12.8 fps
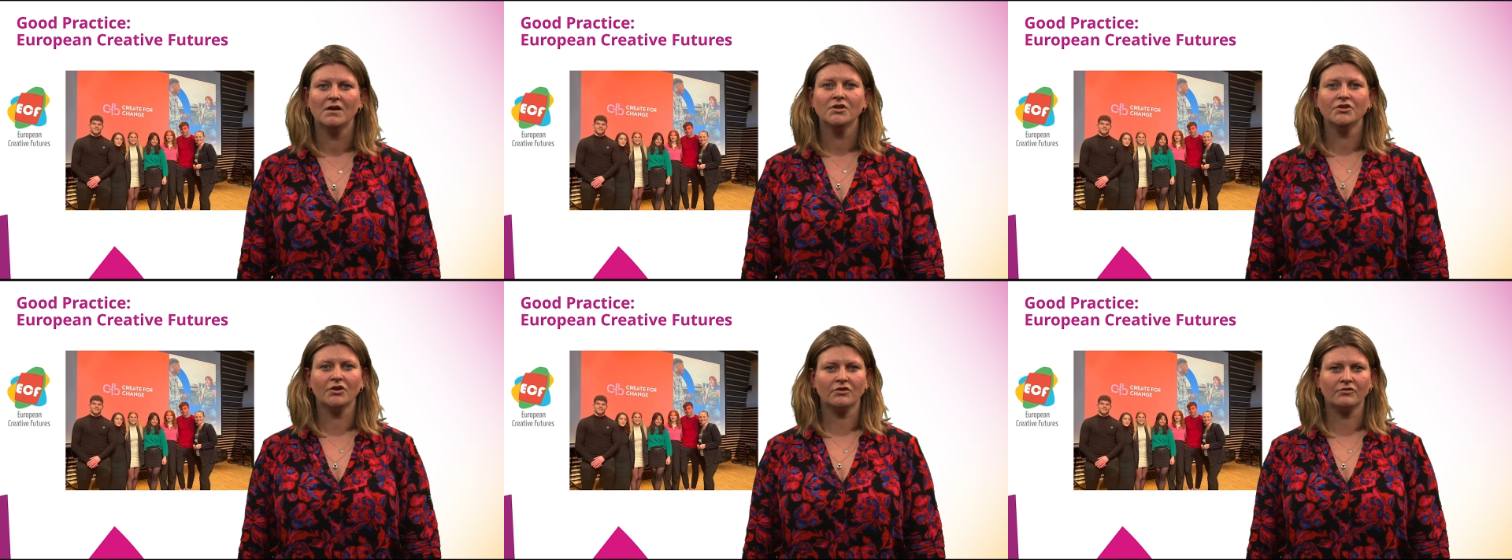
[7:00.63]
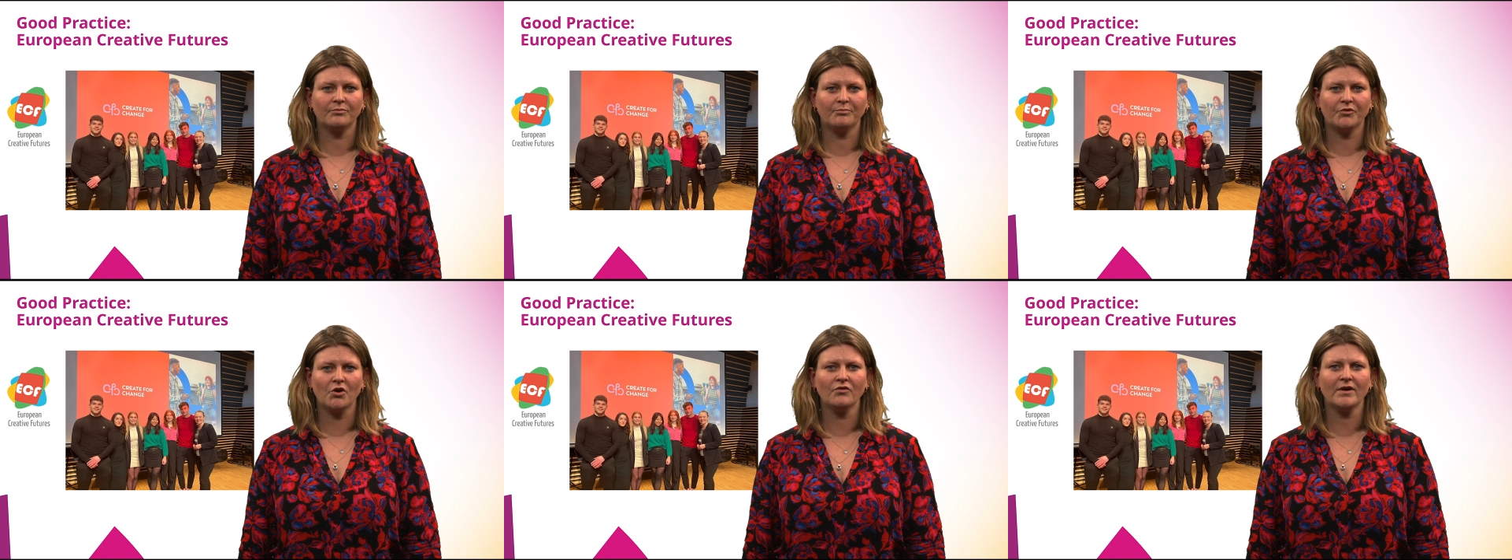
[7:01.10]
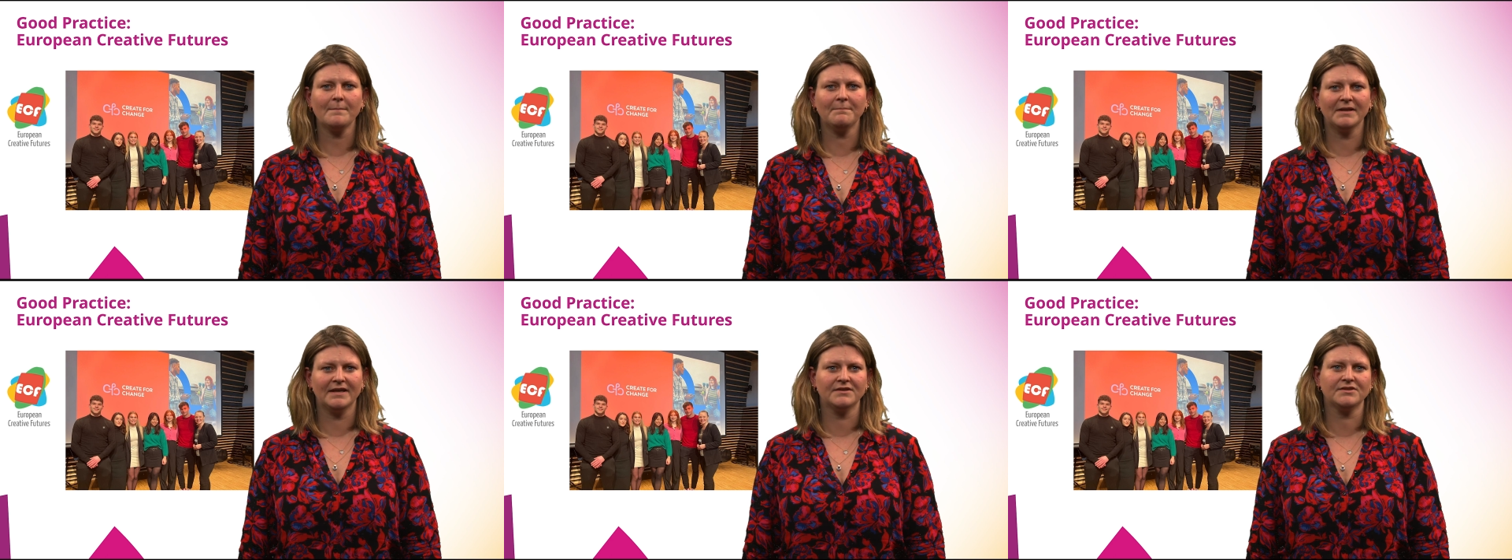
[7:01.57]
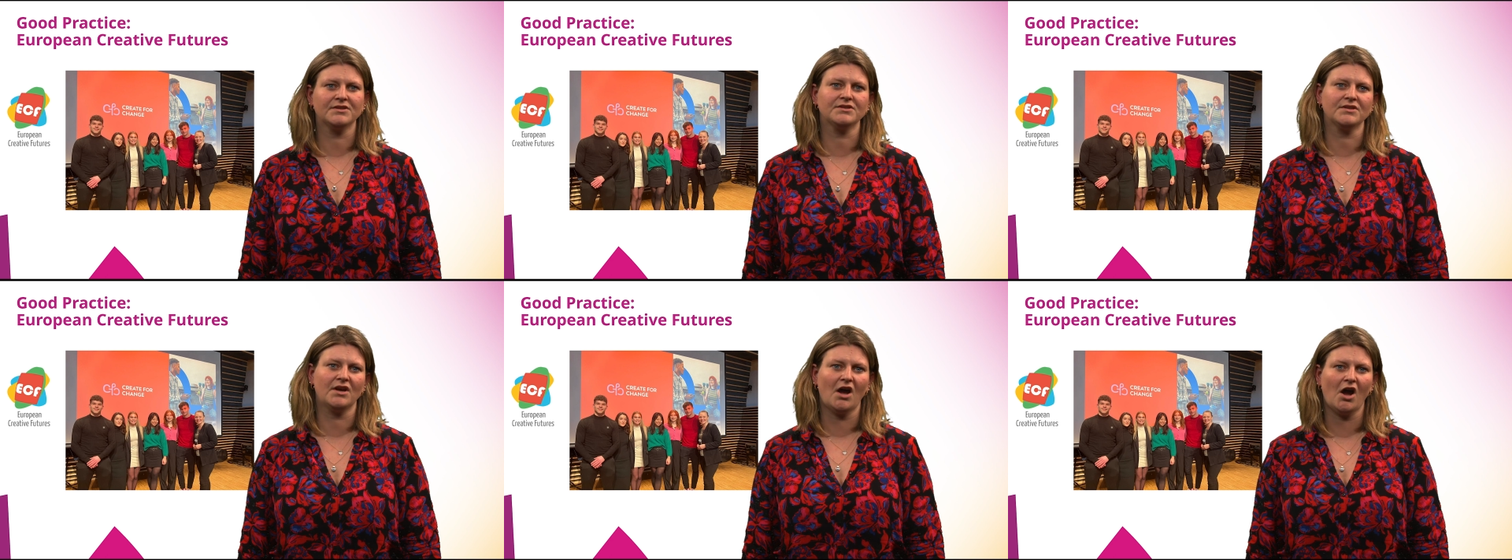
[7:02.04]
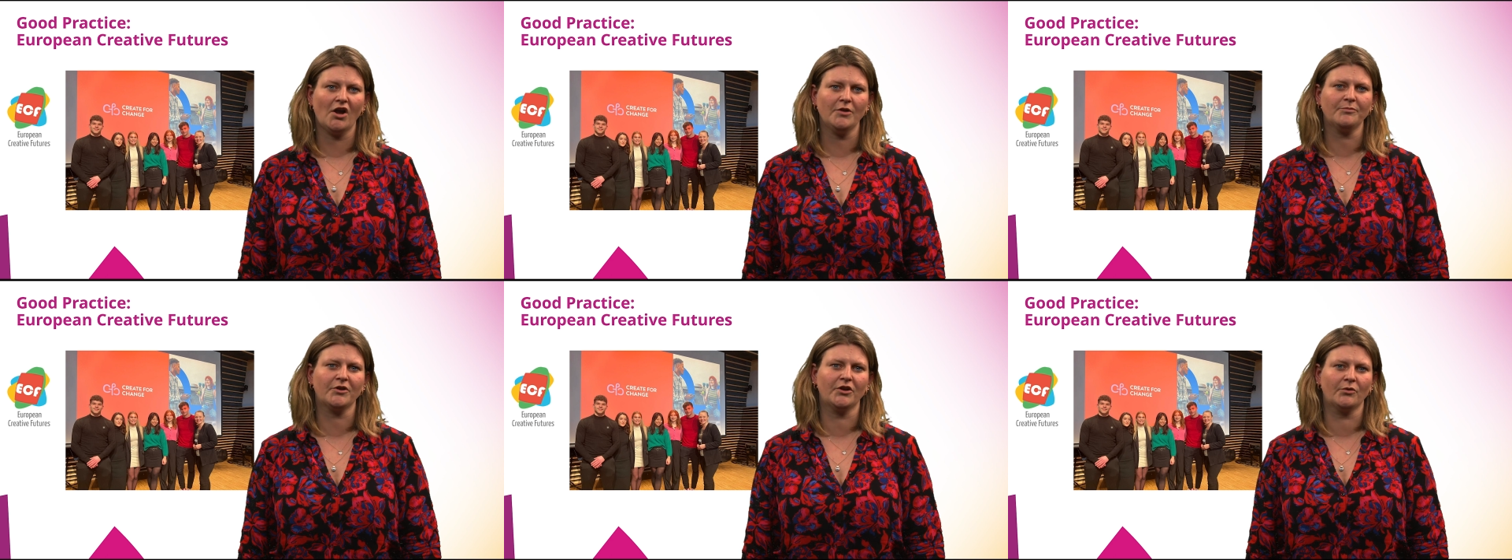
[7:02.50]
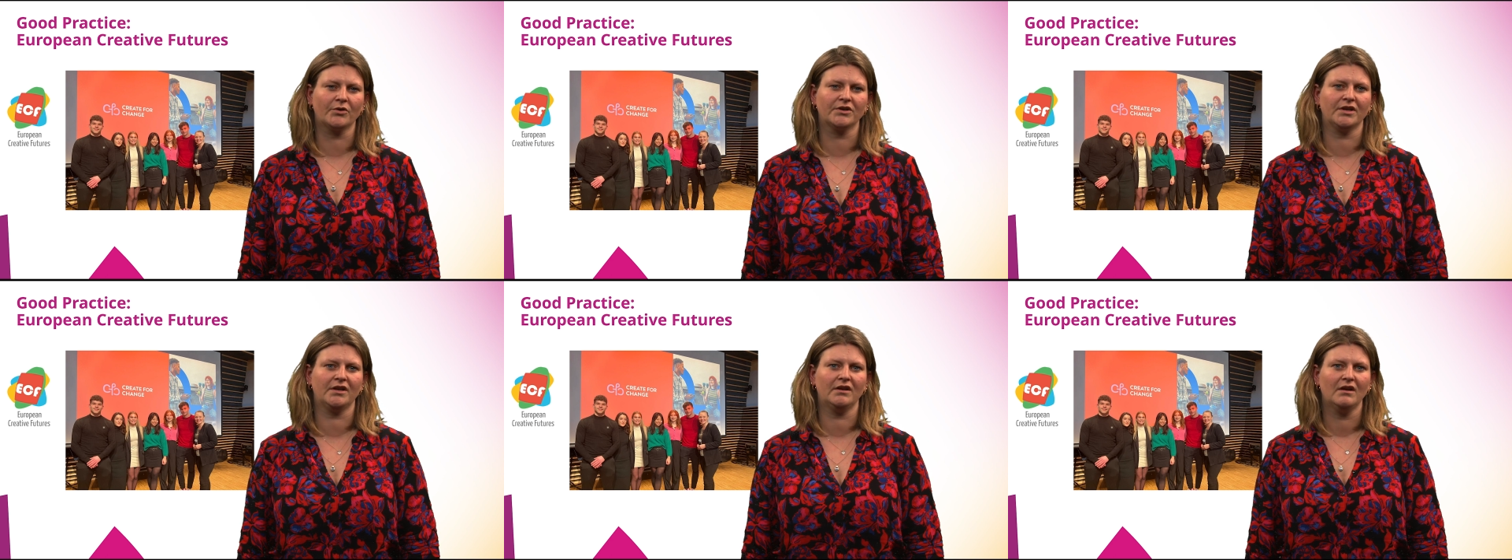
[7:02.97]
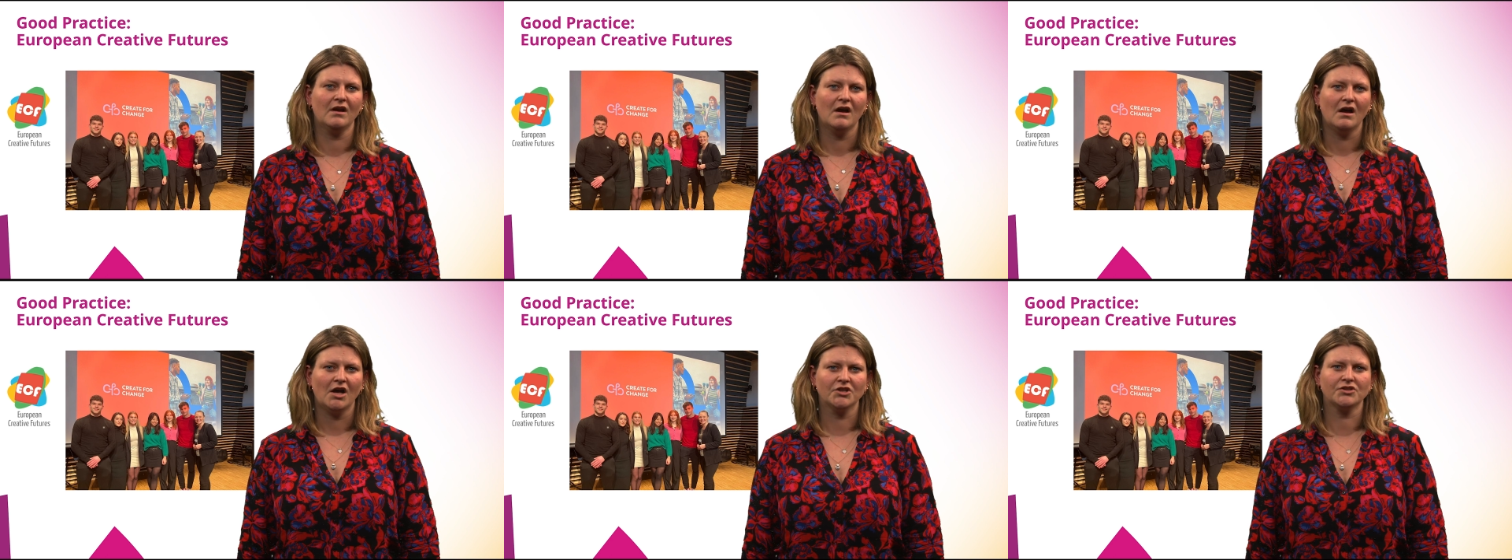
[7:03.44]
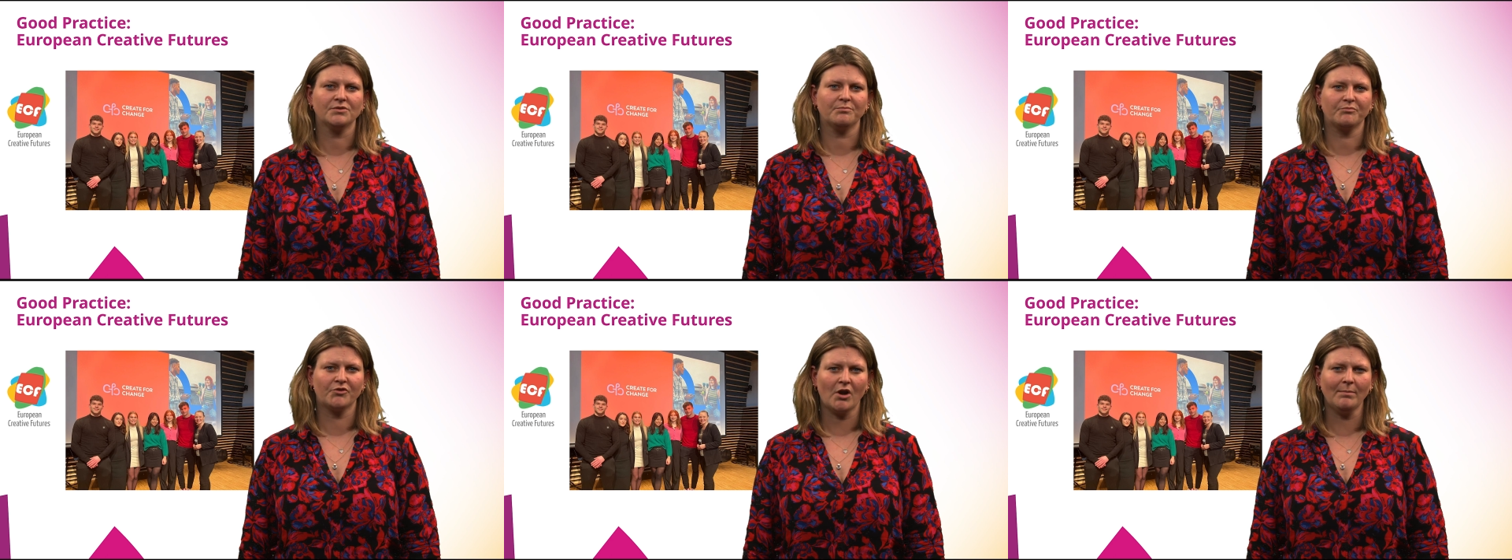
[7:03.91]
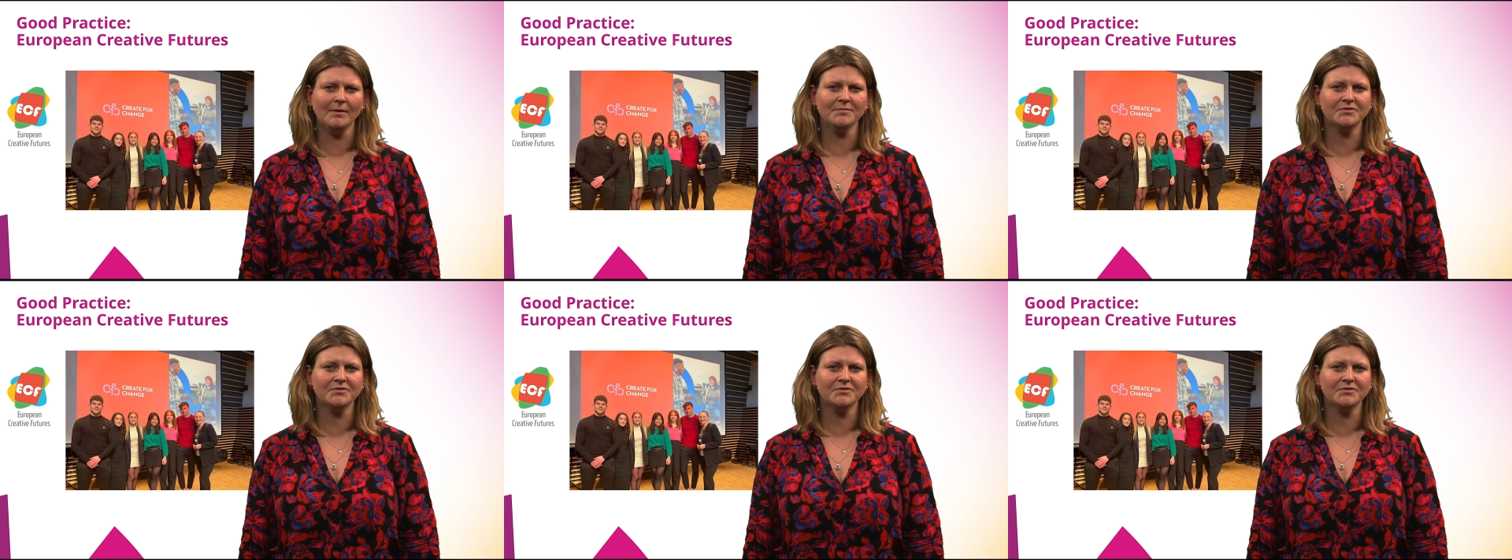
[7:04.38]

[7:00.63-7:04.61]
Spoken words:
The program places a high priority on problem